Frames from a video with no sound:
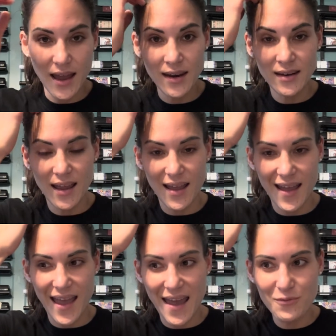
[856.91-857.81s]

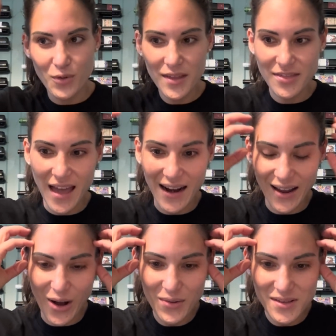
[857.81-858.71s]
And with that,
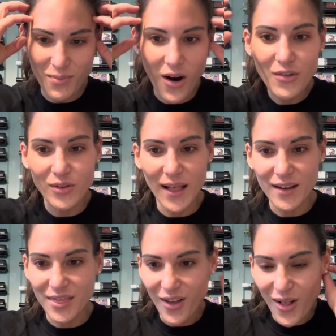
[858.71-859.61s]
I always marvel at
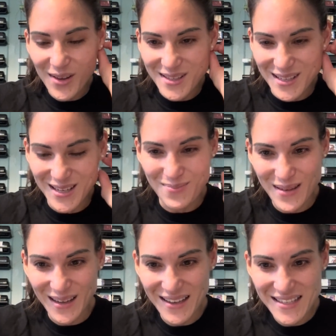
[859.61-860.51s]
Catholicism,
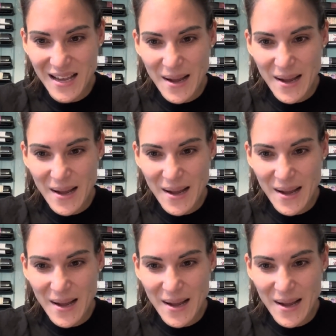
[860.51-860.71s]
because